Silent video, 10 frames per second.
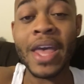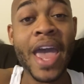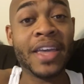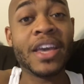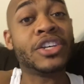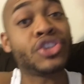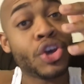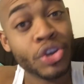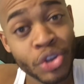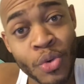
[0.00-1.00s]
And
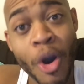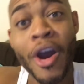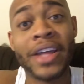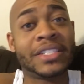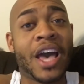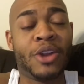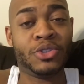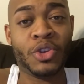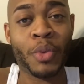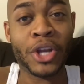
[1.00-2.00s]
yes, you are entitled
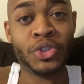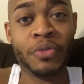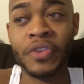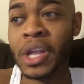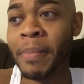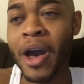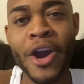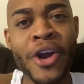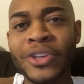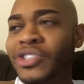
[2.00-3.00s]
to the way that you feel about
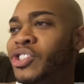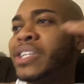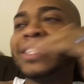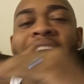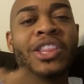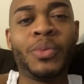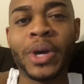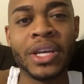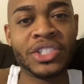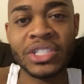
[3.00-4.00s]
her, just like the
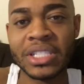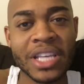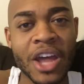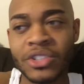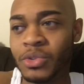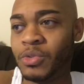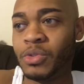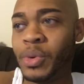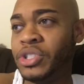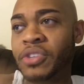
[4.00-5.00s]
way she's entitled to
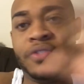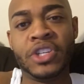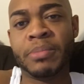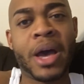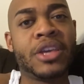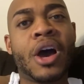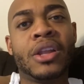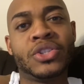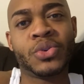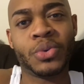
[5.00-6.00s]
the way she feels about y'all
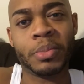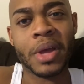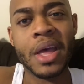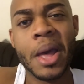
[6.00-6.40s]
as a group.